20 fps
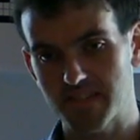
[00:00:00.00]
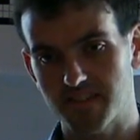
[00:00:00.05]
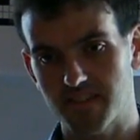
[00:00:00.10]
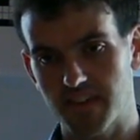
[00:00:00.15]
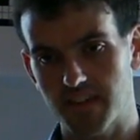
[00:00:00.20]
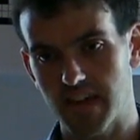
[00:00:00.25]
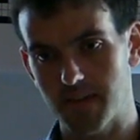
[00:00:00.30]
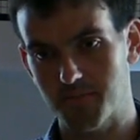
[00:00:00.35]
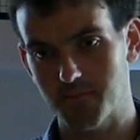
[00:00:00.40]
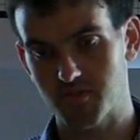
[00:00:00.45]
the
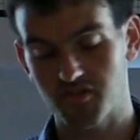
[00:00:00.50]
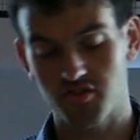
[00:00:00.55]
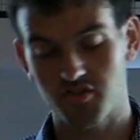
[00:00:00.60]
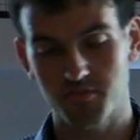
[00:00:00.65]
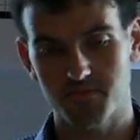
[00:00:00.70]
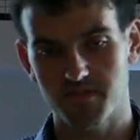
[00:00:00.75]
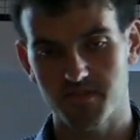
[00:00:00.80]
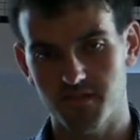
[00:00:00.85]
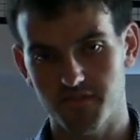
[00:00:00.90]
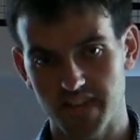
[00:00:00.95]
game in
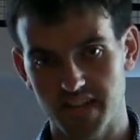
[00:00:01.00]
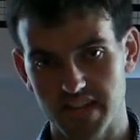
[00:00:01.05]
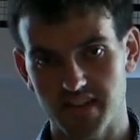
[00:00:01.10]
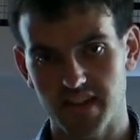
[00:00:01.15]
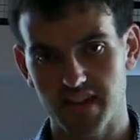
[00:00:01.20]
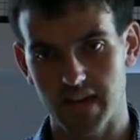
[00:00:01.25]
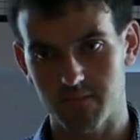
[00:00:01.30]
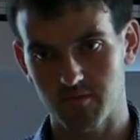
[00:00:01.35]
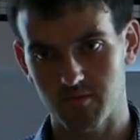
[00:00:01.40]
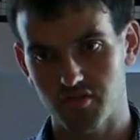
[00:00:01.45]
terms of
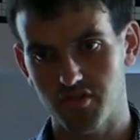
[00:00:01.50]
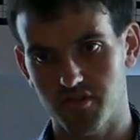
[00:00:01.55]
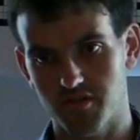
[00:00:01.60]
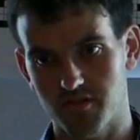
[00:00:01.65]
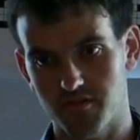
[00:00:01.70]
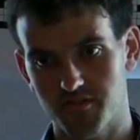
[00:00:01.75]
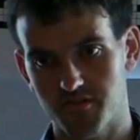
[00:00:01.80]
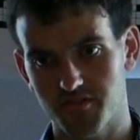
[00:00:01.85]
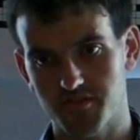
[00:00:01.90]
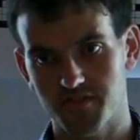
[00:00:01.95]
in-game
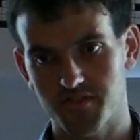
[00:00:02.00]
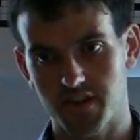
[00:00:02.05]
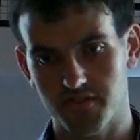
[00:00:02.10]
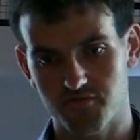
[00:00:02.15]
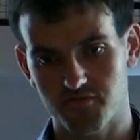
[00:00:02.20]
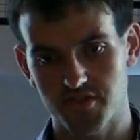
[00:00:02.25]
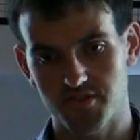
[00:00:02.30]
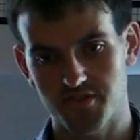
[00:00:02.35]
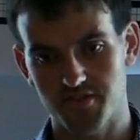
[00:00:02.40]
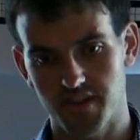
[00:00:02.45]
turns, not
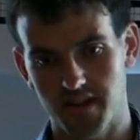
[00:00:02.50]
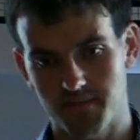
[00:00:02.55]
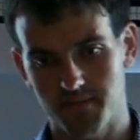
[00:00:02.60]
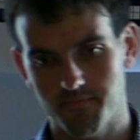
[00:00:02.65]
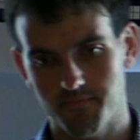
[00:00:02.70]
real time.